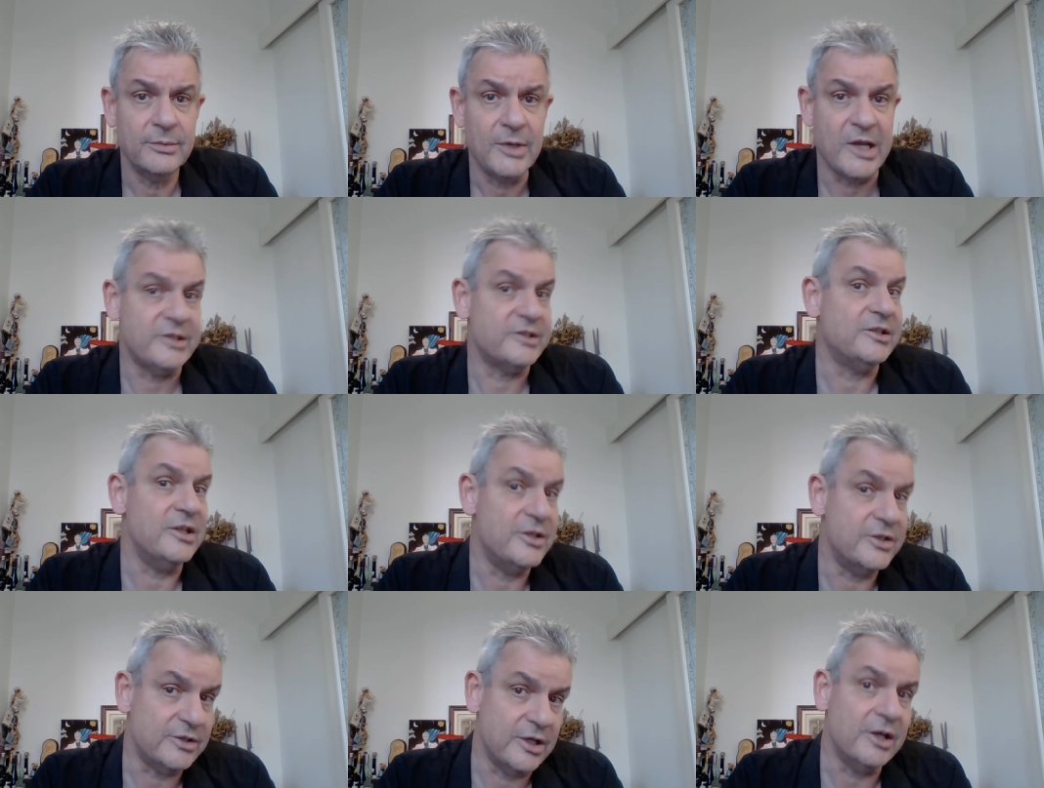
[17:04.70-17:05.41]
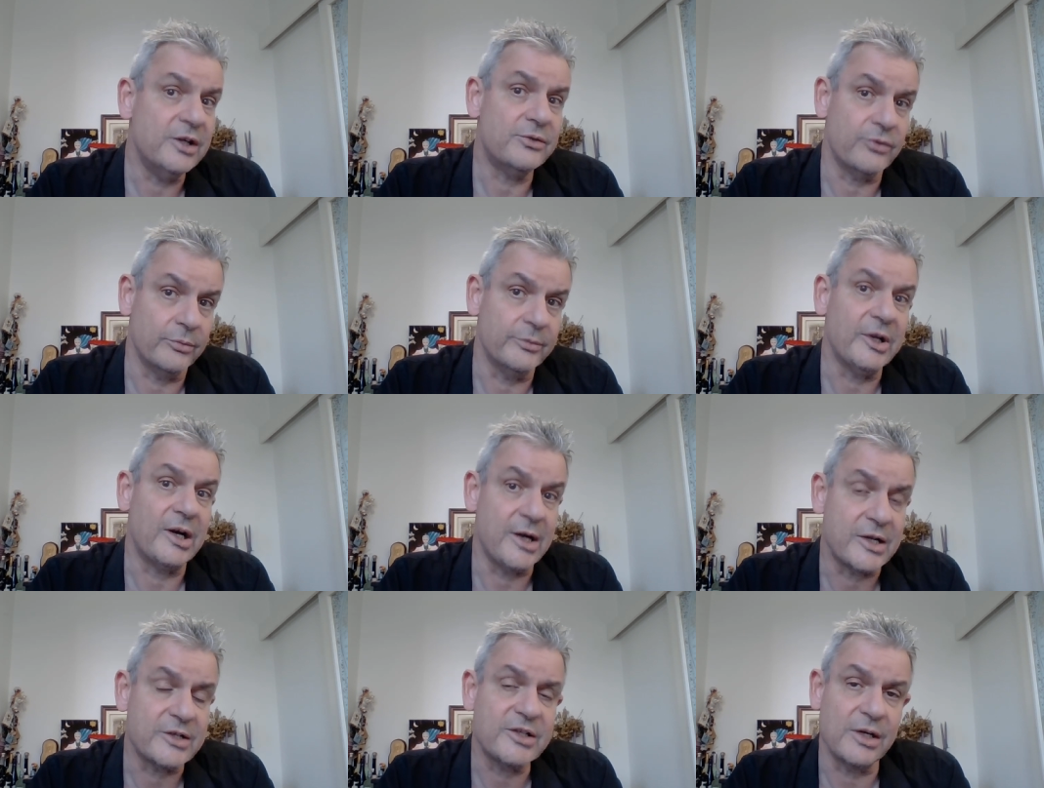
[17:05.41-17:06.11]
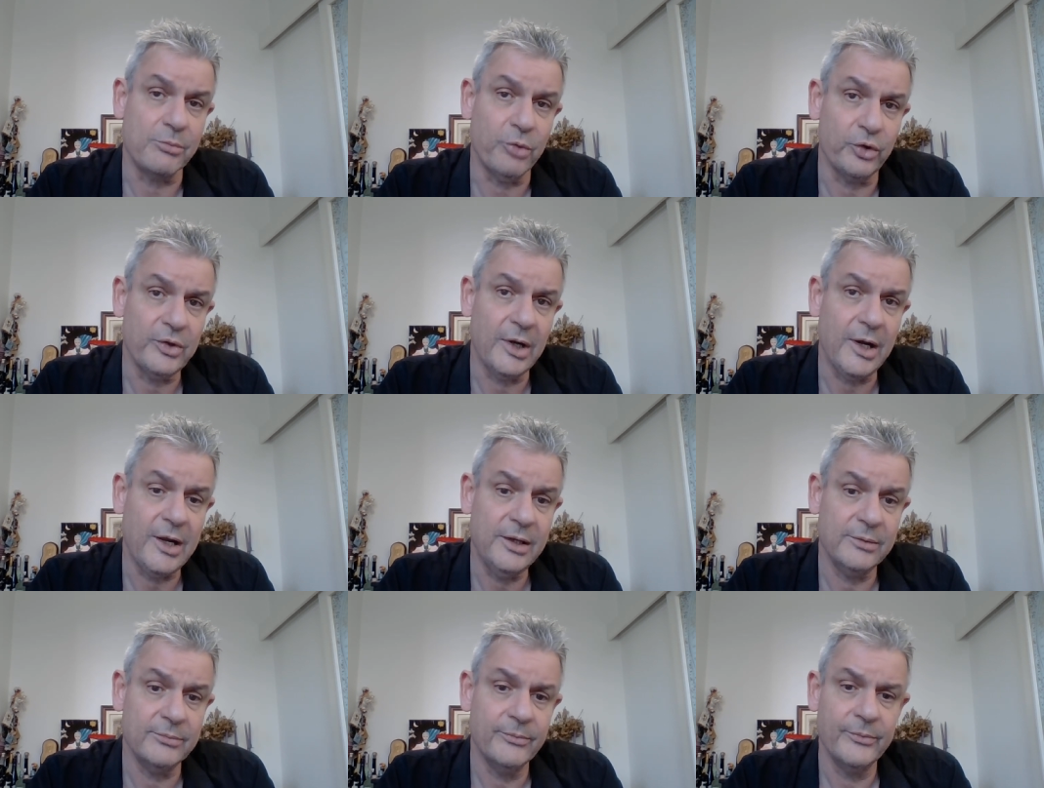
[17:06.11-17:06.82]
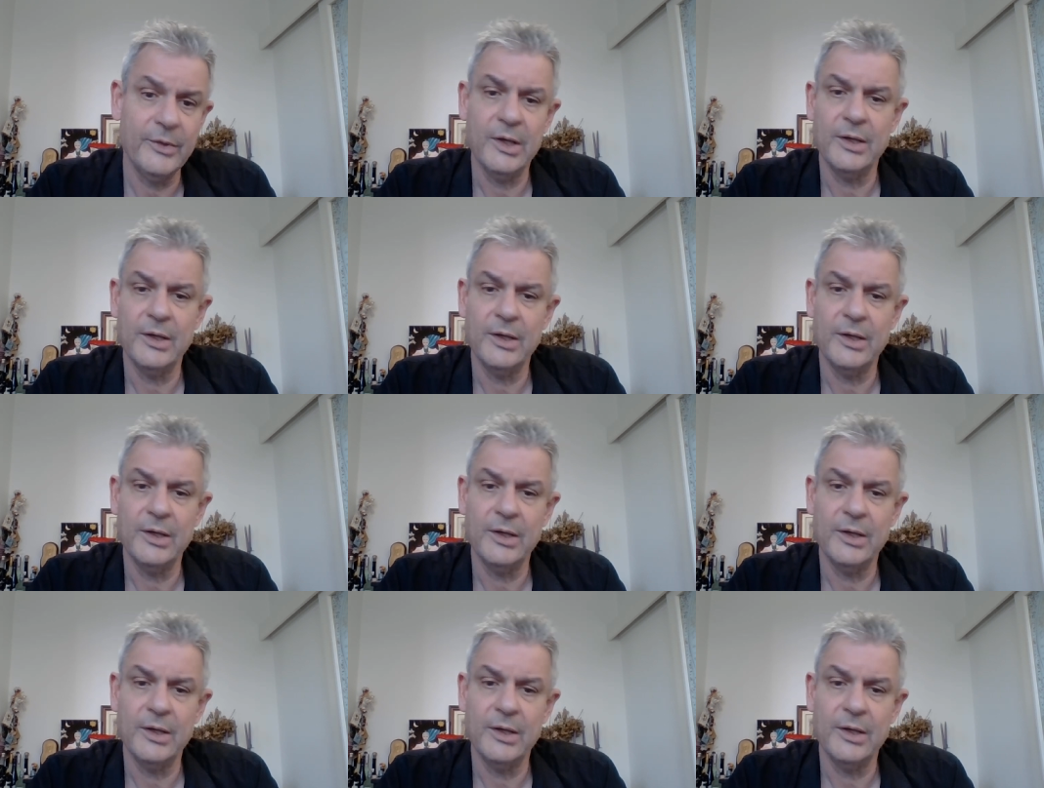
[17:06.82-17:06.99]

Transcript: as distinct from the classic borderline.